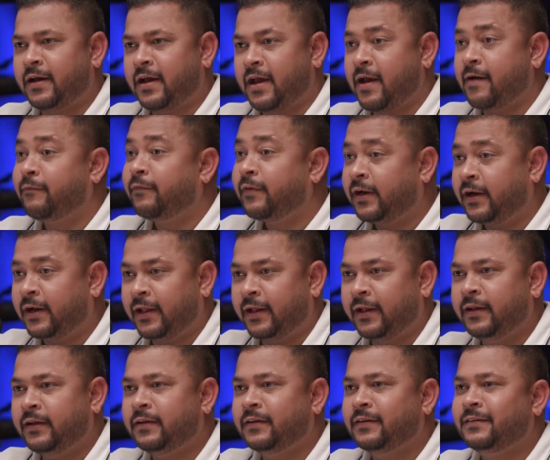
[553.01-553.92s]
every
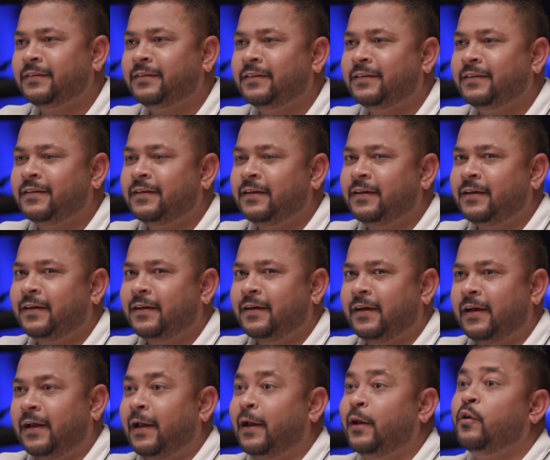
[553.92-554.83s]
day,
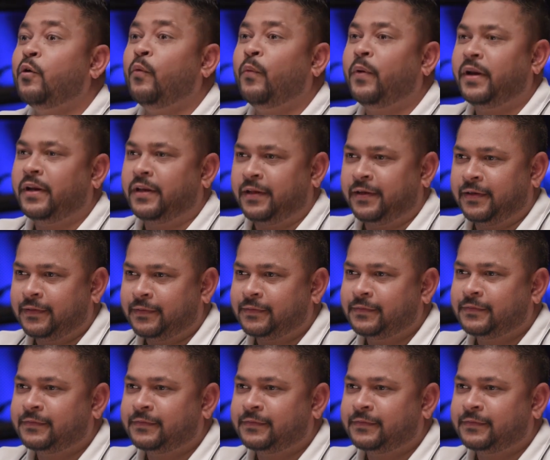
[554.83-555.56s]
innovating,